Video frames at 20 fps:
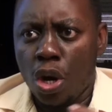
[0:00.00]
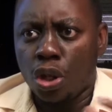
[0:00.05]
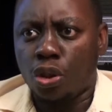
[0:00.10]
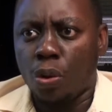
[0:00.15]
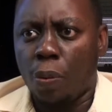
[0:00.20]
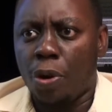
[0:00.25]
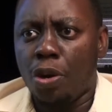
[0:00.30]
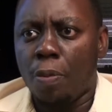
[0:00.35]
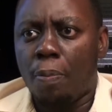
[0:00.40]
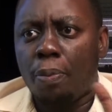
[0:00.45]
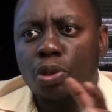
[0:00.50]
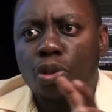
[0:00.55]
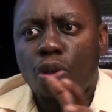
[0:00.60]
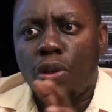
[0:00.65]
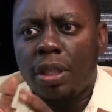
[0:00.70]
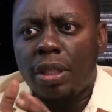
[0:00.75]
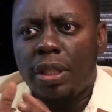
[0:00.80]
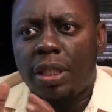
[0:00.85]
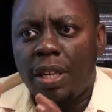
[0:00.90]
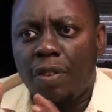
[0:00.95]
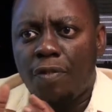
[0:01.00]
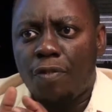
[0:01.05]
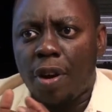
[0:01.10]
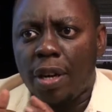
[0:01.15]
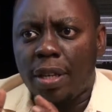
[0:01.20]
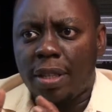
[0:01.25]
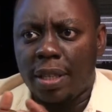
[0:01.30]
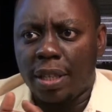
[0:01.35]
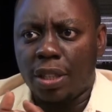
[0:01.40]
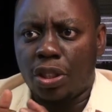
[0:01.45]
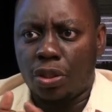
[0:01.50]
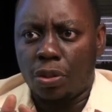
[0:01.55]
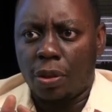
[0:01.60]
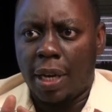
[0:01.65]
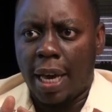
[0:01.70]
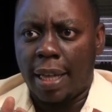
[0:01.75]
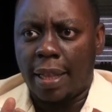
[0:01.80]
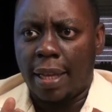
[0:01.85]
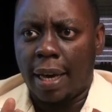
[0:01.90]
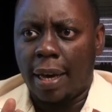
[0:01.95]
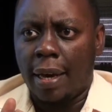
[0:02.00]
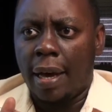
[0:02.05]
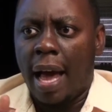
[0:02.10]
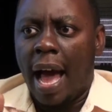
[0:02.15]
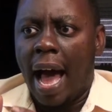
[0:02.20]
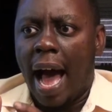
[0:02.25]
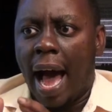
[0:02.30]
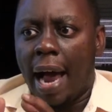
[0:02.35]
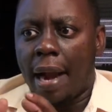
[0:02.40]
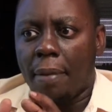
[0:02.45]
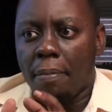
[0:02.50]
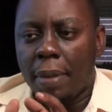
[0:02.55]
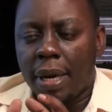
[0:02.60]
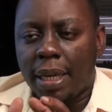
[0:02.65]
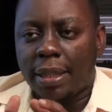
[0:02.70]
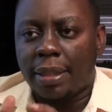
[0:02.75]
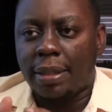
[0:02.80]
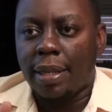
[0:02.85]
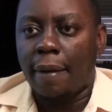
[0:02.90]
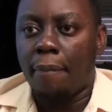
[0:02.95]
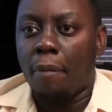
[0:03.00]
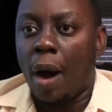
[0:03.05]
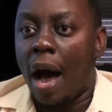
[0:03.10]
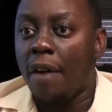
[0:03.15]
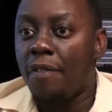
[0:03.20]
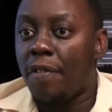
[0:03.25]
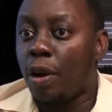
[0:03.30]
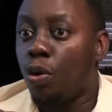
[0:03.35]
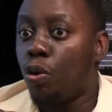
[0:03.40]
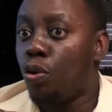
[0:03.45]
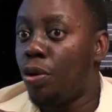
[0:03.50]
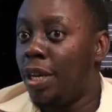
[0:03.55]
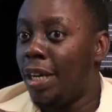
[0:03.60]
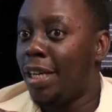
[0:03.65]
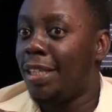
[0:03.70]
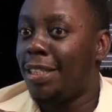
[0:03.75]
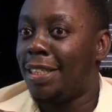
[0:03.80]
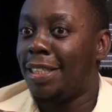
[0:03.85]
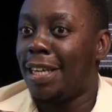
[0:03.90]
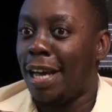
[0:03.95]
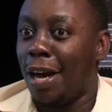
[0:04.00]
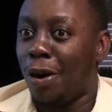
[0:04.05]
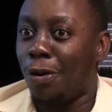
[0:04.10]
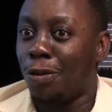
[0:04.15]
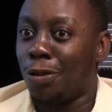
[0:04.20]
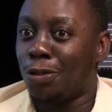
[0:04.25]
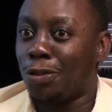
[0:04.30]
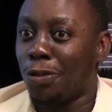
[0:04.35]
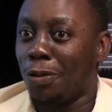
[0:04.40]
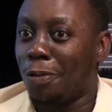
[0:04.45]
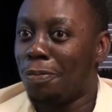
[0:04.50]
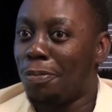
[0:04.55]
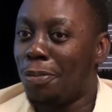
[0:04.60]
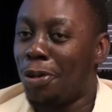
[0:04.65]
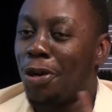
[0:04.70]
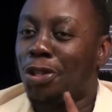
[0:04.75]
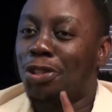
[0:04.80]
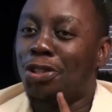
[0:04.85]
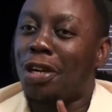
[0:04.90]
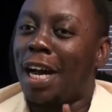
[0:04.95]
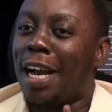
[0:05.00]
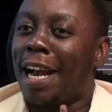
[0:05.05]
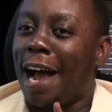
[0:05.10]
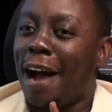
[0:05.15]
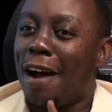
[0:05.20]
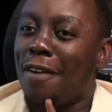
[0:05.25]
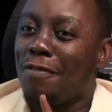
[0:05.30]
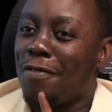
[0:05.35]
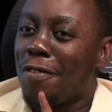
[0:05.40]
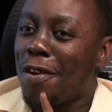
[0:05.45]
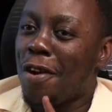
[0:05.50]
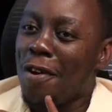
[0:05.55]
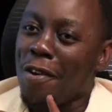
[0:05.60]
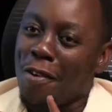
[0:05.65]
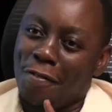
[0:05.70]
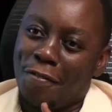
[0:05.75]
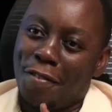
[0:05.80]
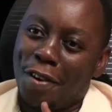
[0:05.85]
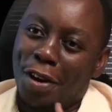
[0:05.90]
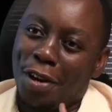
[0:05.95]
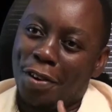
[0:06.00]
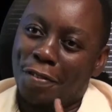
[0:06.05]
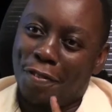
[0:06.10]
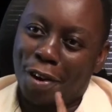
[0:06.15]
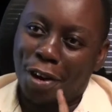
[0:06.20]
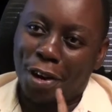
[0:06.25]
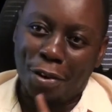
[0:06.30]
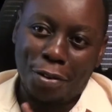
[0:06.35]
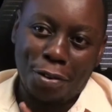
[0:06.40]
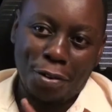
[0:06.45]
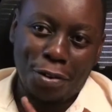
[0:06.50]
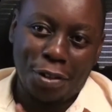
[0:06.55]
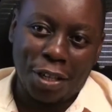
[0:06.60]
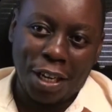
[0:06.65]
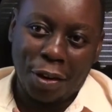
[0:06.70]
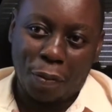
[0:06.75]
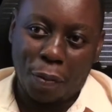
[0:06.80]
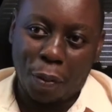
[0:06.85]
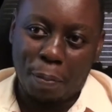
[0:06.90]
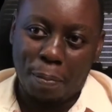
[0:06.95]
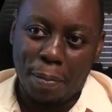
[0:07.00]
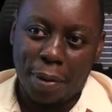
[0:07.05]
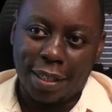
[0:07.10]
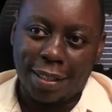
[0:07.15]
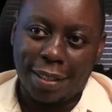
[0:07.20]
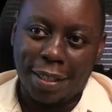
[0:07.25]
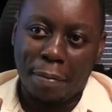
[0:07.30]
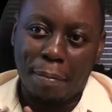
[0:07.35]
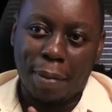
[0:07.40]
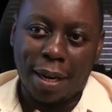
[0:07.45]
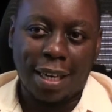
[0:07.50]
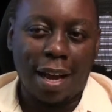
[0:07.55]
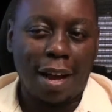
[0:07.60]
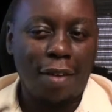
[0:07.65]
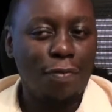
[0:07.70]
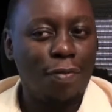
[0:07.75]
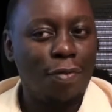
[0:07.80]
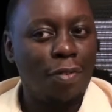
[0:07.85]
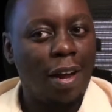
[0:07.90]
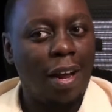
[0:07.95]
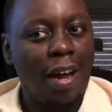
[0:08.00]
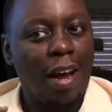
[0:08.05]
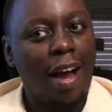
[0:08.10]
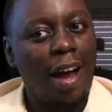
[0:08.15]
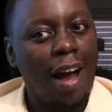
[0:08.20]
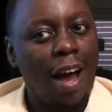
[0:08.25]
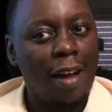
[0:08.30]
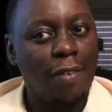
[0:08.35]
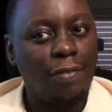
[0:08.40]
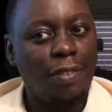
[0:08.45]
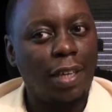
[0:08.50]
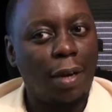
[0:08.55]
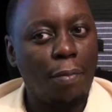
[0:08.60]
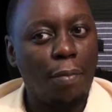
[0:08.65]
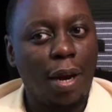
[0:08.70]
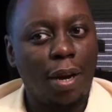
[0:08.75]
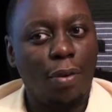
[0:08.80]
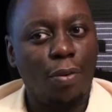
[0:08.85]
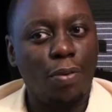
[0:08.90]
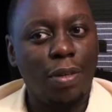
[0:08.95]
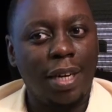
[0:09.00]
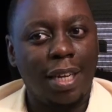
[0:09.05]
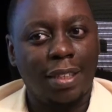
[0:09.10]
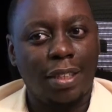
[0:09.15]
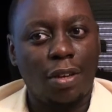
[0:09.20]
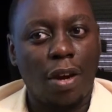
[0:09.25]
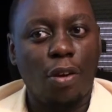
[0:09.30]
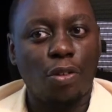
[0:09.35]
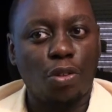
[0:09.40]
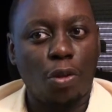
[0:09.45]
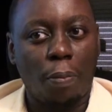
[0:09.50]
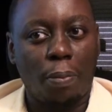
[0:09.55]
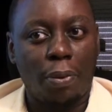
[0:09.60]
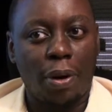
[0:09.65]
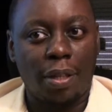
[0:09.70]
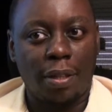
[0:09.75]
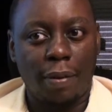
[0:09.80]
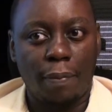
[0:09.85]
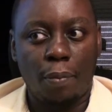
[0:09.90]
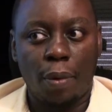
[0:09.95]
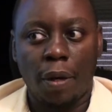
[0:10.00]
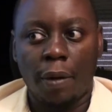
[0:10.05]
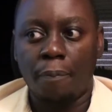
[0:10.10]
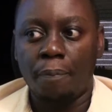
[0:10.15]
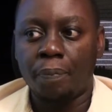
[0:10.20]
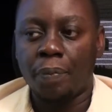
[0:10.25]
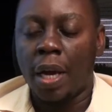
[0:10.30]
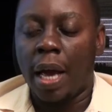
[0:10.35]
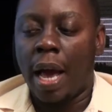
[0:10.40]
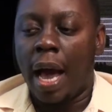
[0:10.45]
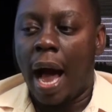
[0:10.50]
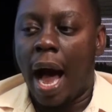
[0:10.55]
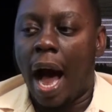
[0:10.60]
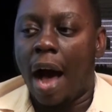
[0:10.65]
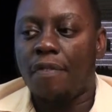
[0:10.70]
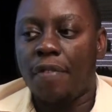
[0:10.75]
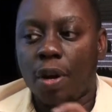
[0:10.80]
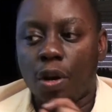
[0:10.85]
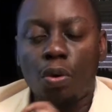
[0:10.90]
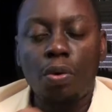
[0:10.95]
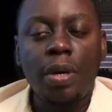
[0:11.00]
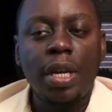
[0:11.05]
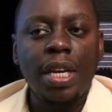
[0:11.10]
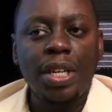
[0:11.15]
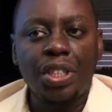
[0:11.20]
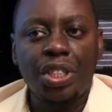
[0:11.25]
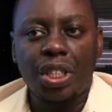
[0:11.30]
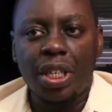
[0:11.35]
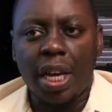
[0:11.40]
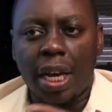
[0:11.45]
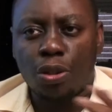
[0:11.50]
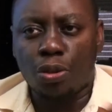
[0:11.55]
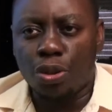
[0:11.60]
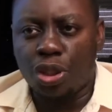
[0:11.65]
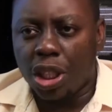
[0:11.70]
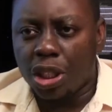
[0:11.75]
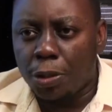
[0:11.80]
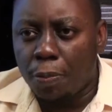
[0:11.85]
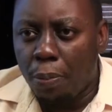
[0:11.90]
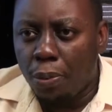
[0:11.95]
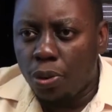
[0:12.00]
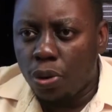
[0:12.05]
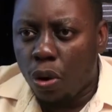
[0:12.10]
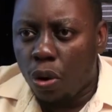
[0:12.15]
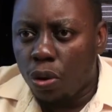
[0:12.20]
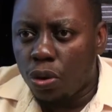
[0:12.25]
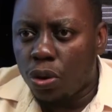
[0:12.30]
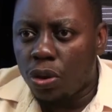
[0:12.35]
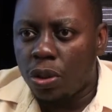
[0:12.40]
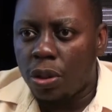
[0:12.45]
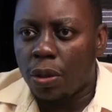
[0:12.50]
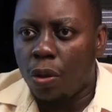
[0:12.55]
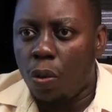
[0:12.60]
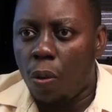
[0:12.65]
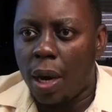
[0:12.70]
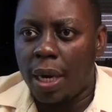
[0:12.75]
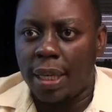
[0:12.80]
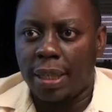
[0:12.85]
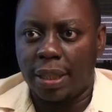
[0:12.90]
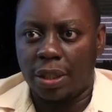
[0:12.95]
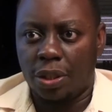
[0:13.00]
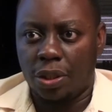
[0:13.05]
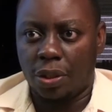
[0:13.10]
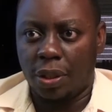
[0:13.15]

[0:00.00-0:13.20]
So when you put all these different things together and mix them, have a good engineer also. Because you can have very, very good equipment, but have someone who doesn't know how to operate them well. Have a good engineer to just put all those qualities